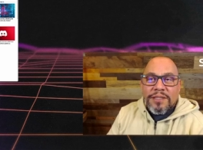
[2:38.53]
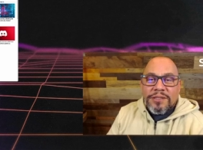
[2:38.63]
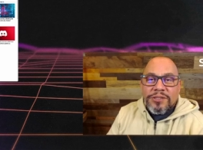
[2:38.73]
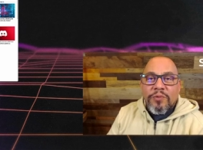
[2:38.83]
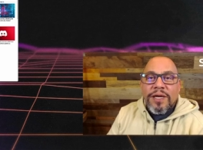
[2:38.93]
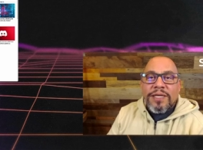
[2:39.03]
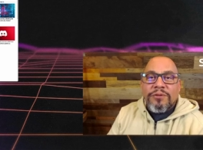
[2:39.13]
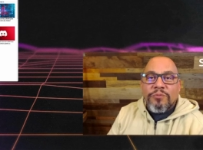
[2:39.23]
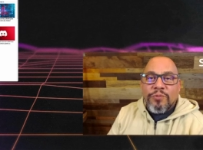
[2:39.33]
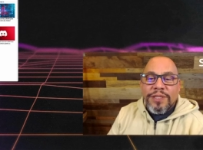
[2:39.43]
So, what
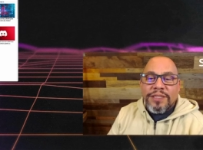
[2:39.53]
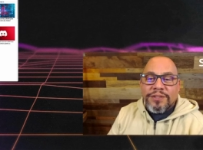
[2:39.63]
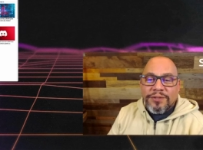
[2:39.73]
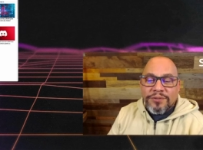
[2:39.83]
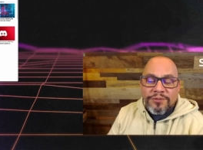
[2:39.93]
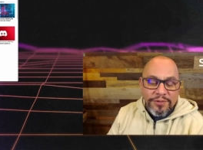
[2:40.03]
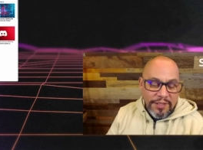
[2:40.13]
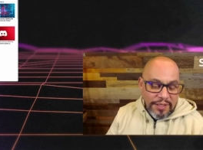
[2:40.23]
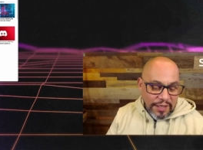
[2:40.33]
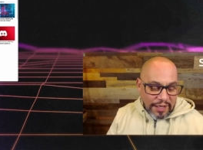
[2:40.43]
can we do
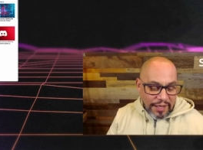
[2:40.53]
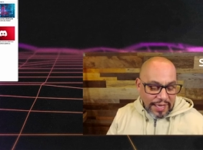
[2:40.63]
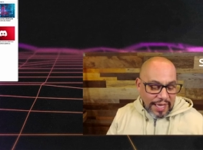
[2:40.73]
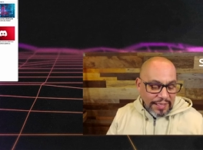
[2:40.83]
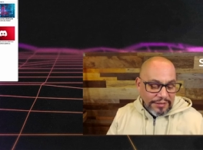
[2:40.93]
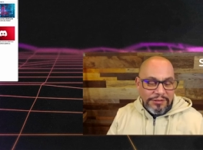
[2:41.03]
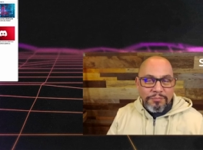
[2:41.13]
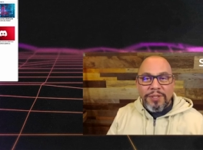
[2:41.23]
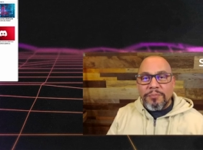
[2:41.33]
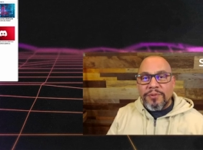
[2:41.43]
uh, as
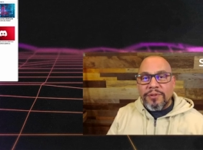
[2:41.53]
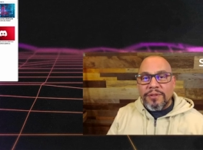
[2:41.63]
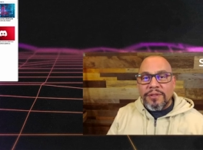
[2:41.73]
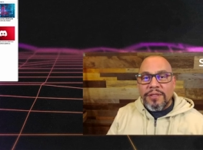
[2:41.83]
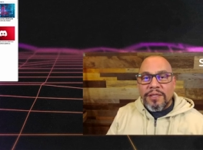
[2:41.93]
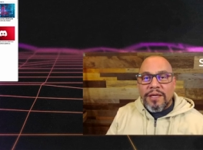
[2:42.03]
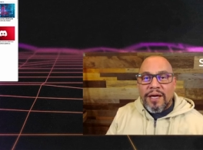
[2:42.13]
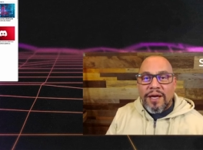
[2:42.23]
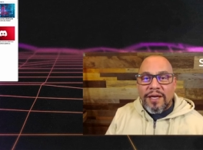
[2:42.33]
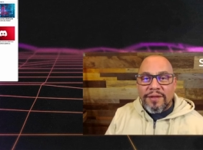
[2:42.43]
people
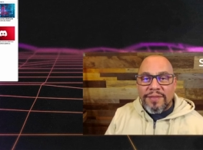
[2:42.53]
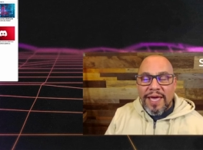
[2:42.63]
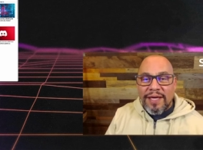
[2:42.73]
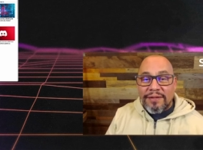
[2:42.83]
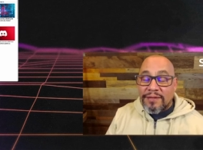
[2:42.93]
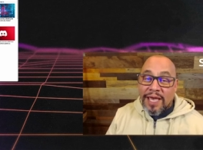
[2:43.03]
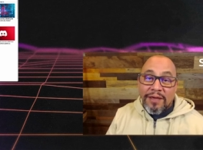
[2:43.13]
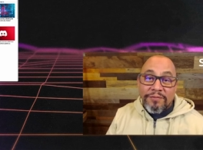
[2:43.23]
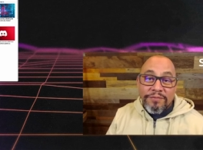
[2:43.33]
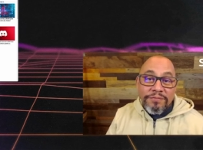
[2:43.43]
uh, that
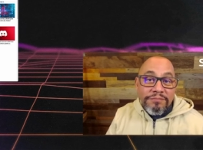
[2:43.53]
have